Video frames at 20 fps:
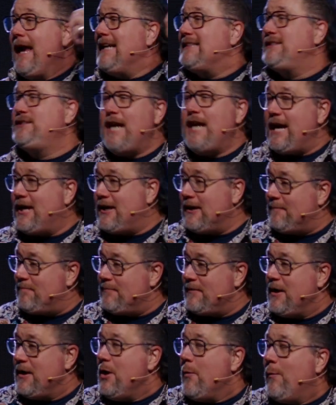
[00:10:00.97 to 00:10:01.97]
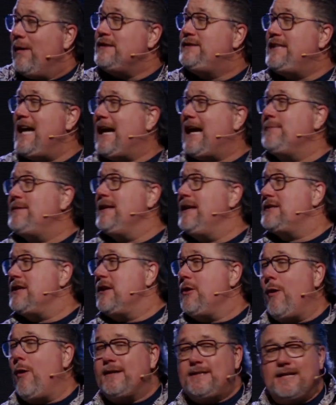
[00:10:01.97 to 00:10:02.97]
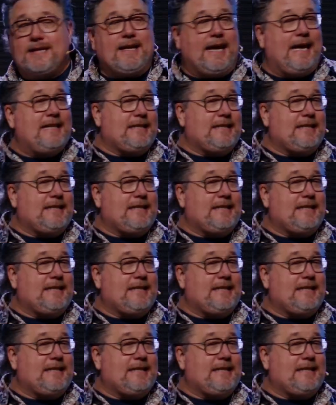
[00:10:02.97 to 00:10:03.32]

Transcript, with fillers: he's Jacob. When Jacob's in his anointing,